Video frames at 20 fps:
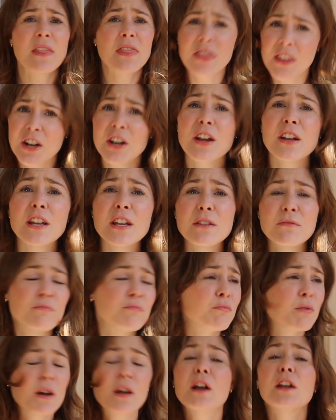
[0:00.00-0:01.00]
we're
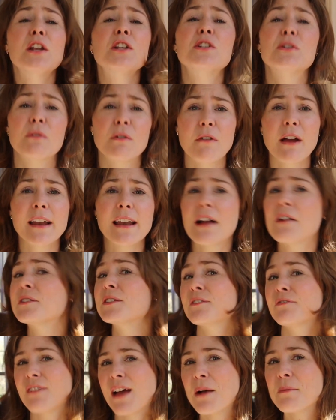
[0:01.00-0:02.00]
gonna do it right now as
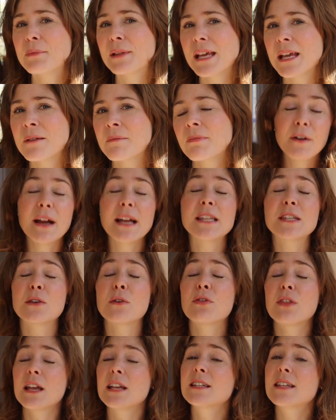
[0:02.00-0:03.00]
a family. All right, so
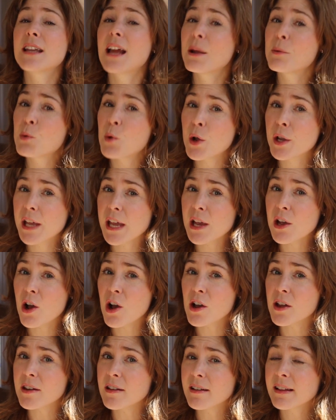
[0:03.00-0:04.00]
things that I'm working
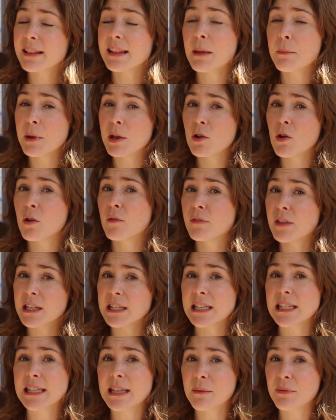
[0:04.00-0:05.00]
on, let me know if
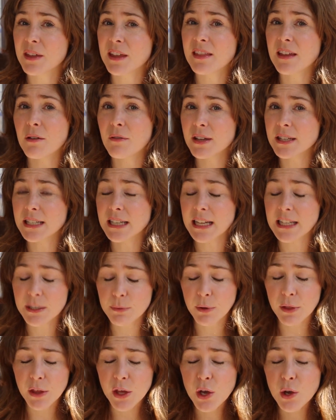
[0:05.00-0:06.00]
this is something that resonates
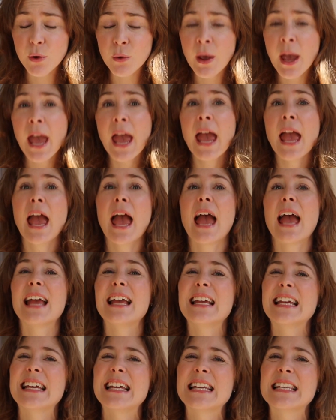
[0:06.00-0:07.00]
with you,
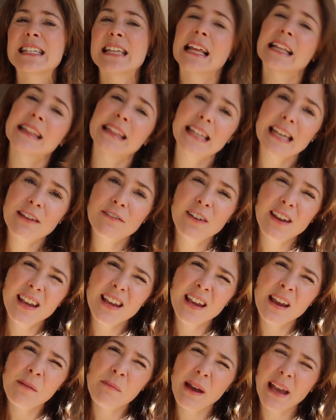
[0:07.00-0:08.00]
is
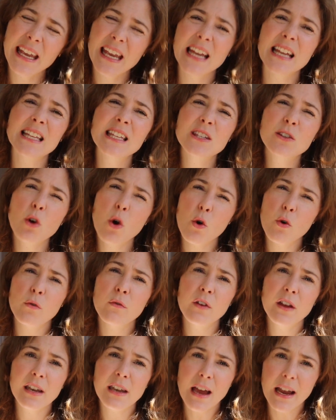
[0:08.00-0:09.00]
leaving my kids
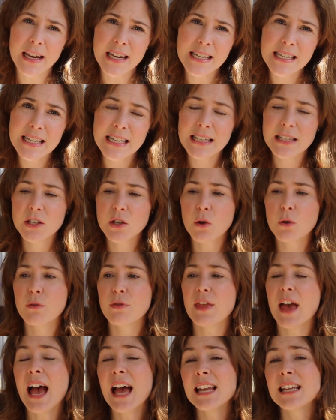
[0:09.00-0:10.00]
overnight. So
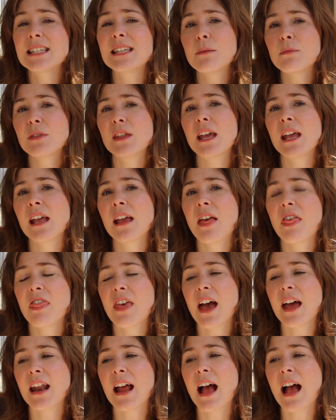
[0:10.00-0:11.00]
that is something
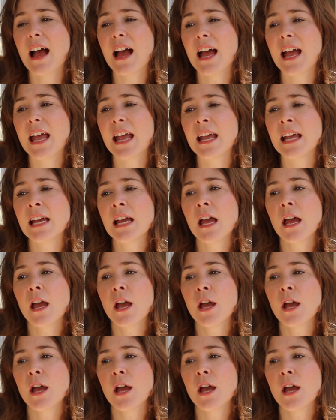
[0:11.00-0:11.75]
that I